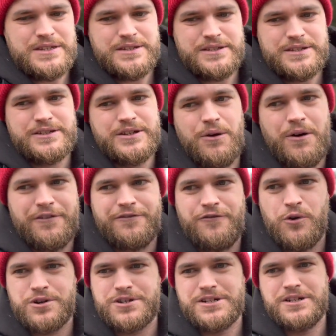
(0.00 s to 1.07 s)
So
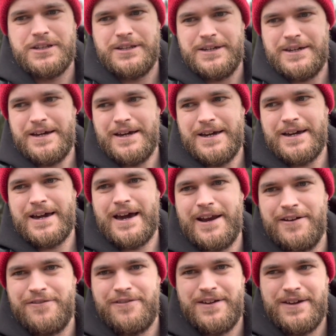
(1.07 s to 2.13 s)
unfortunately, kind
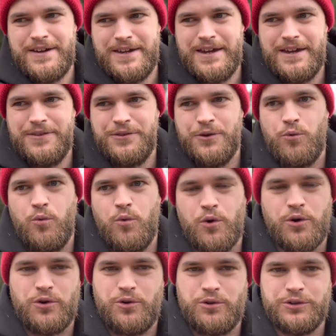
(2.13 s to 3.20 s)
of in the
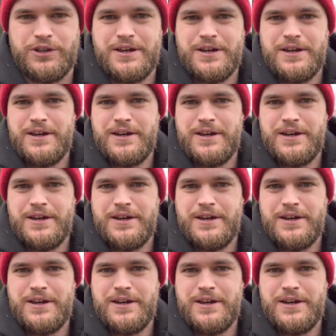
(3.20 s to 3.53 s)
world,